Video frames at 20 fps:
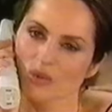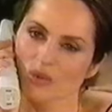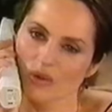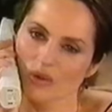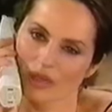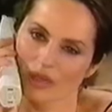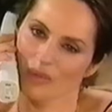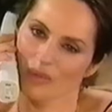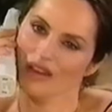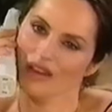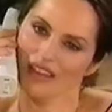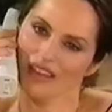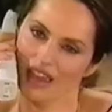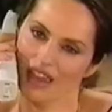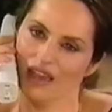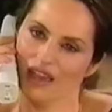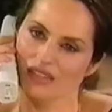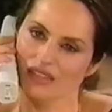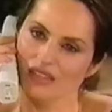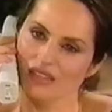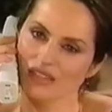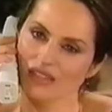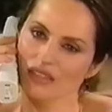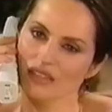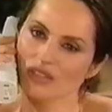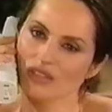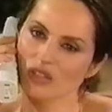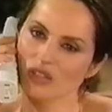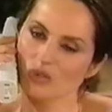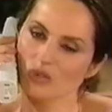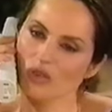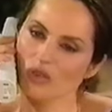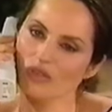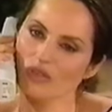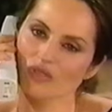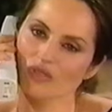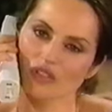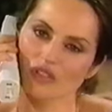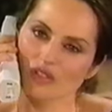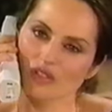to worry about Cassie. She's
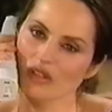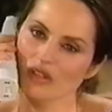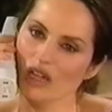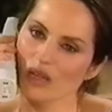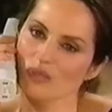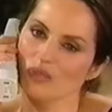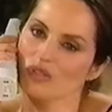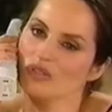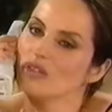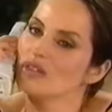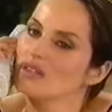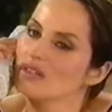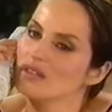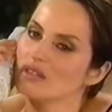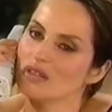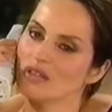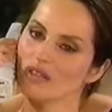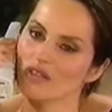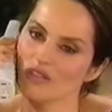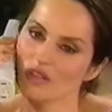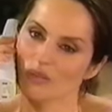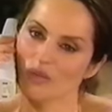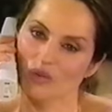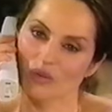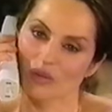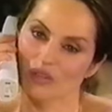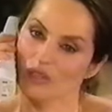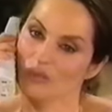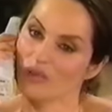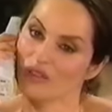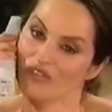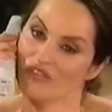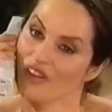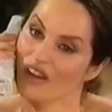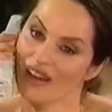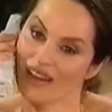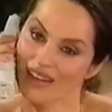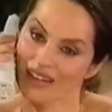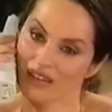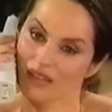with Richard. I'm sure the two of them are going to be
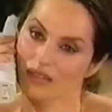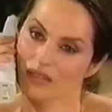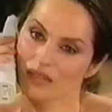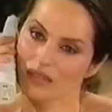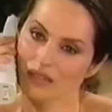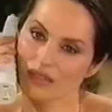fine.